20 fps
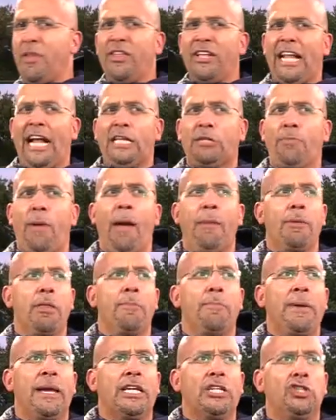I think that's probably
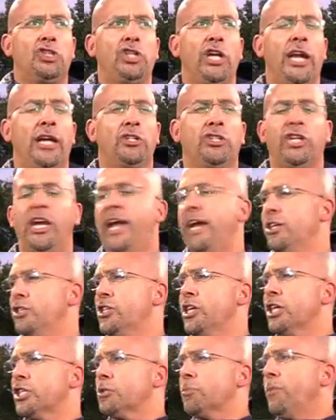the biggest
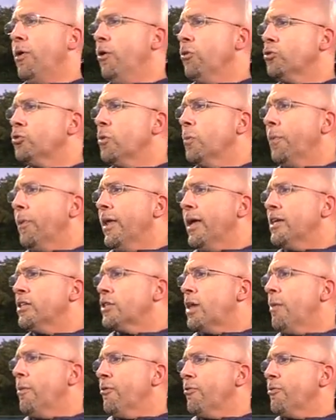change, the explosive
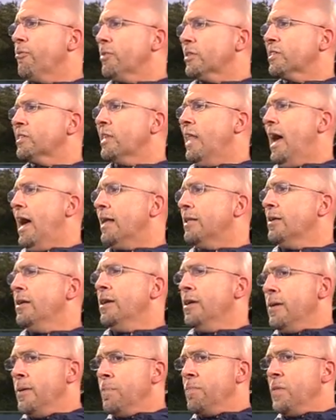plays coming from the slot
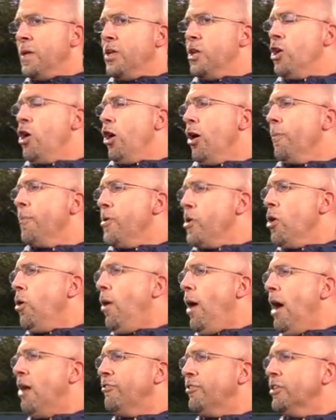in the
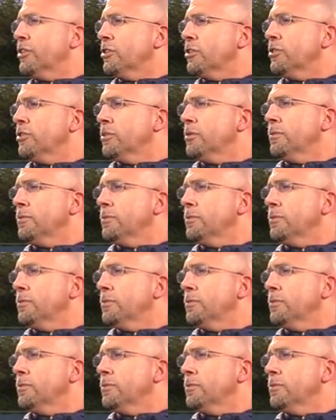RPO offenses.